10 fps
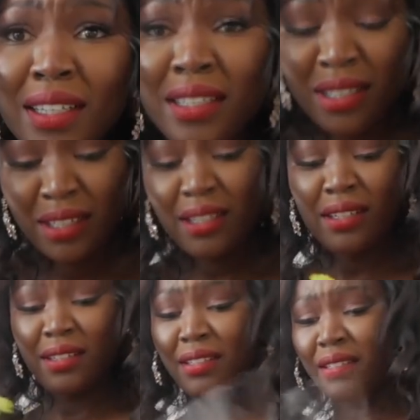
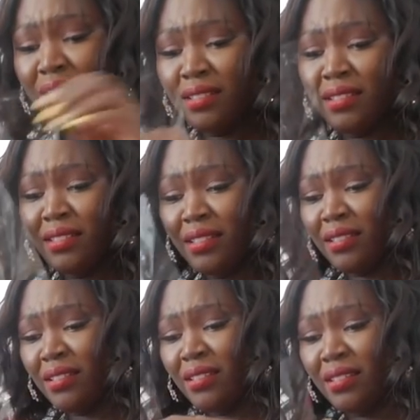[no speech]